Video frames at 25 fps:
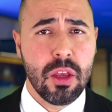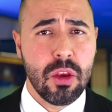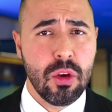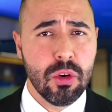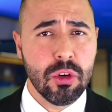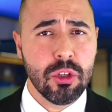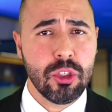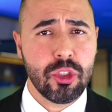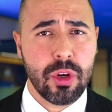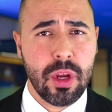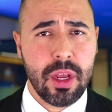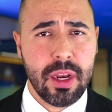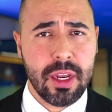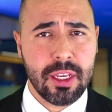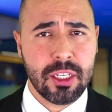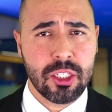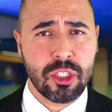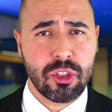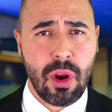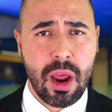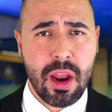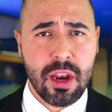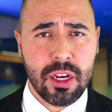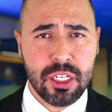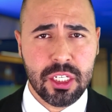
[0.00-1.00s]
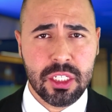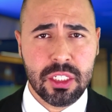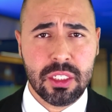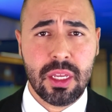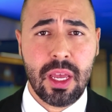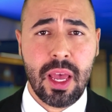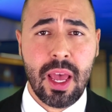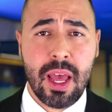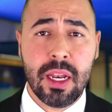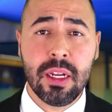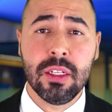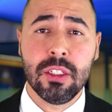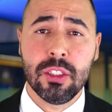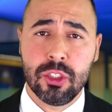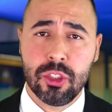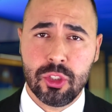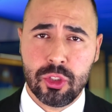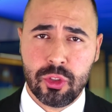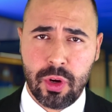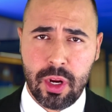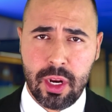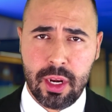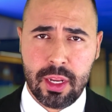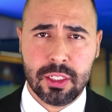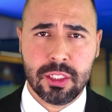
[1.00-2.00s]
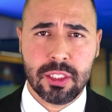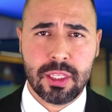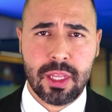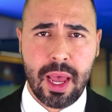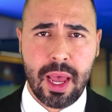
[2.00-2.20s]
your trading strategies and trading